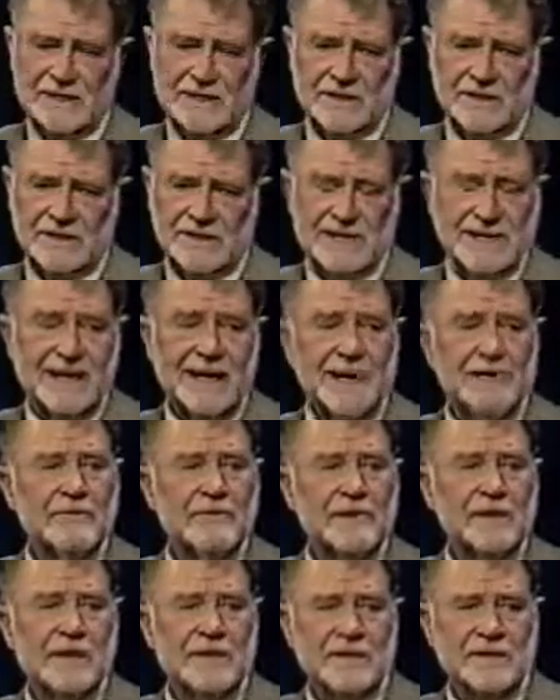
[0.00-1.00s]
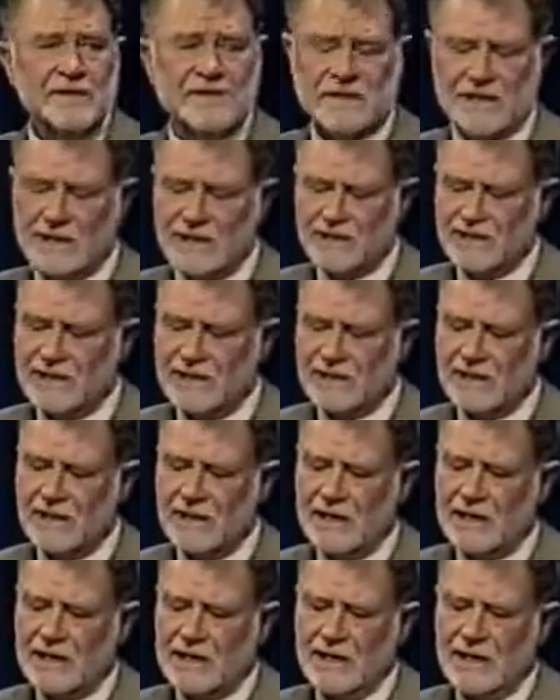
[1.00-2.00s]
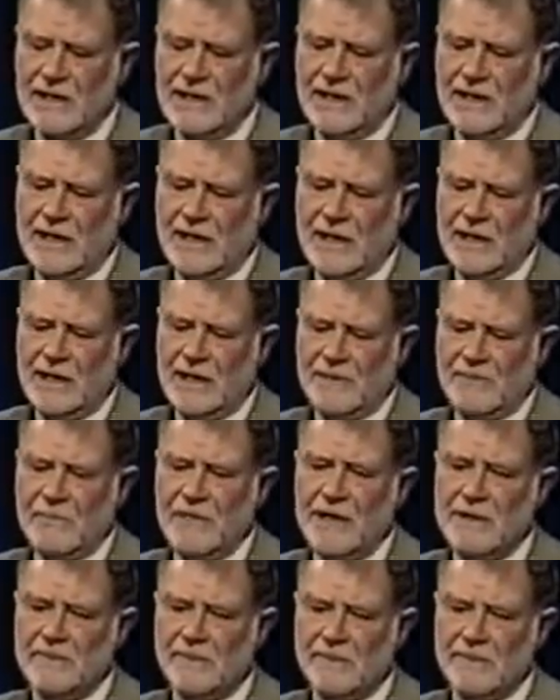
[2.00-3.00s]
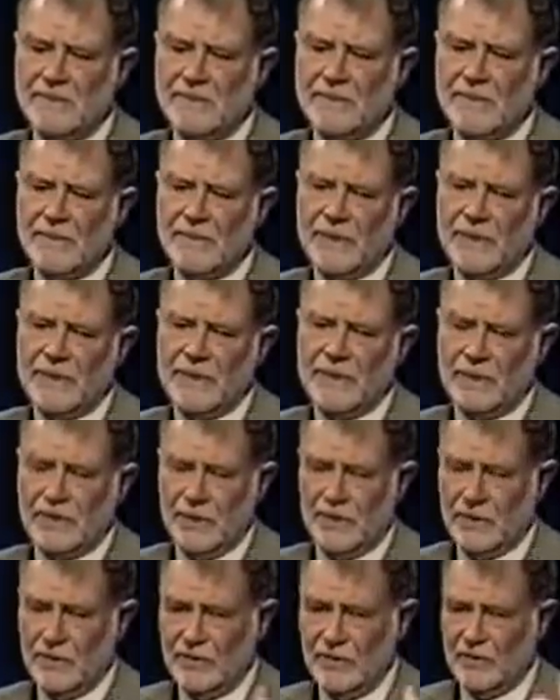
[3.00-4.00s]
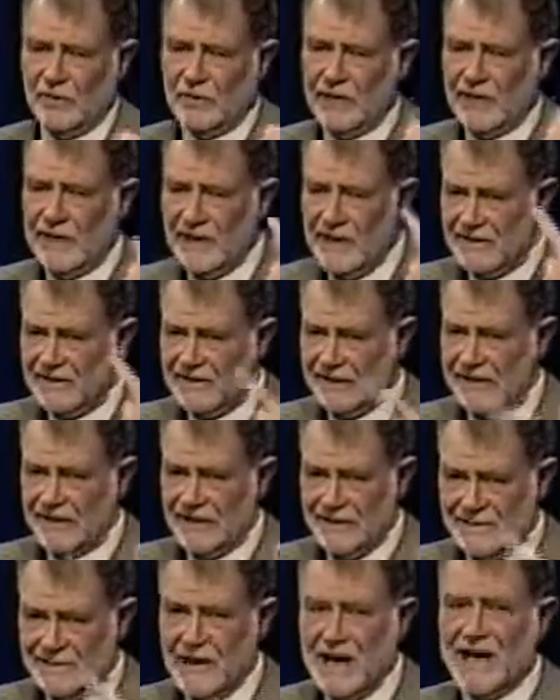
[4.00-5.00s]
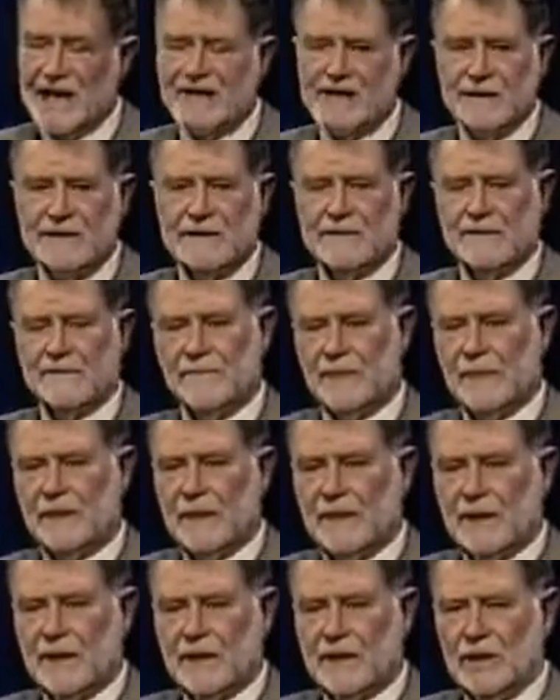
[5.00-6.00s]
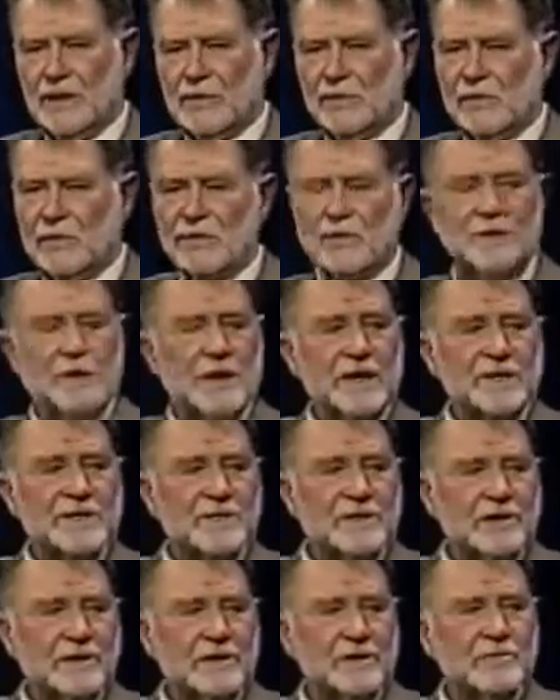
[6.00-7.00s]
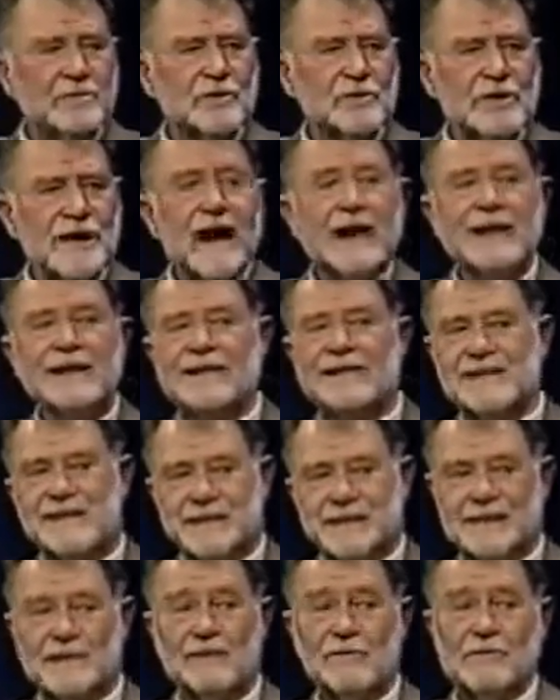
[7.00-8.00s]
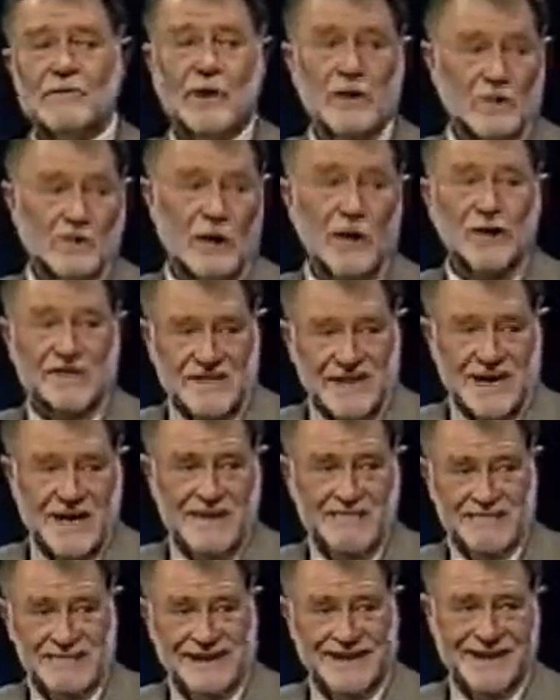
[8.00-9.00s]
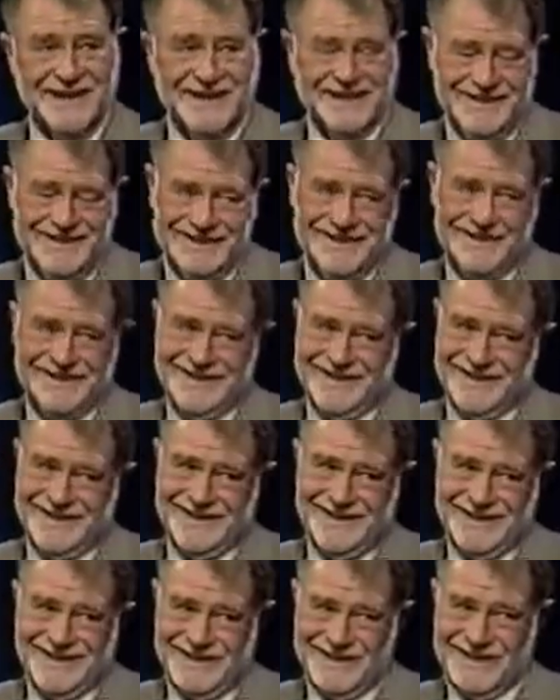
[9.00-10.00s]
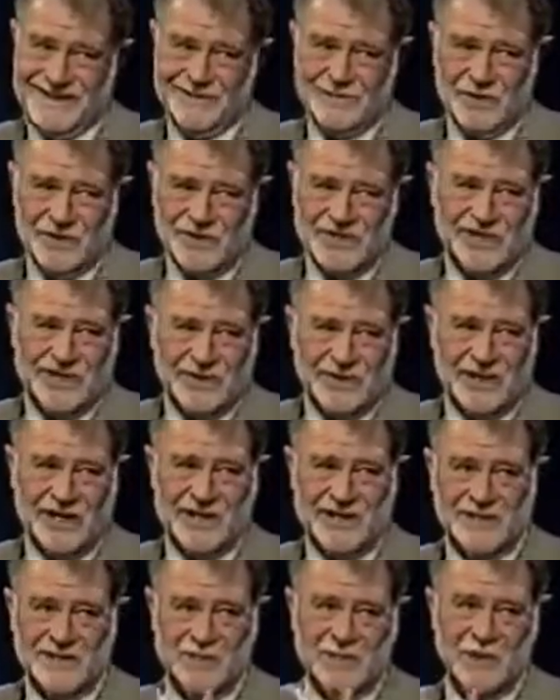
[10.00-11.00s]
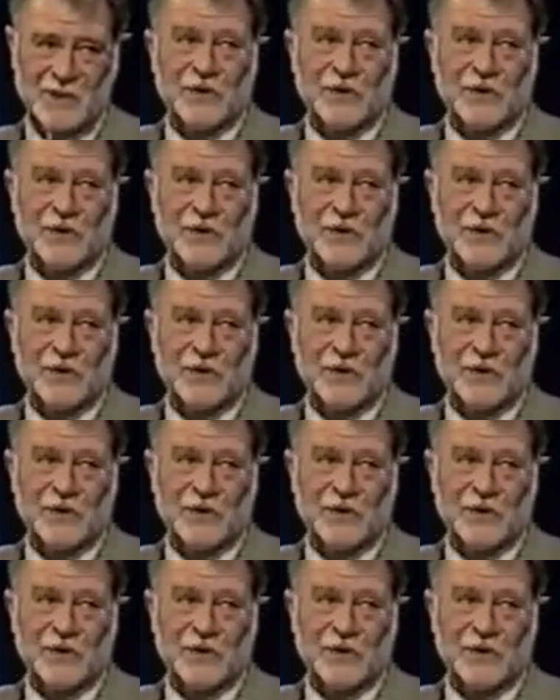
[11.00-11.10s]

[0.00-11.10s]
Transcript: to slavery in this country, people who were ethically minded would question the morality of what was happening and would suggest what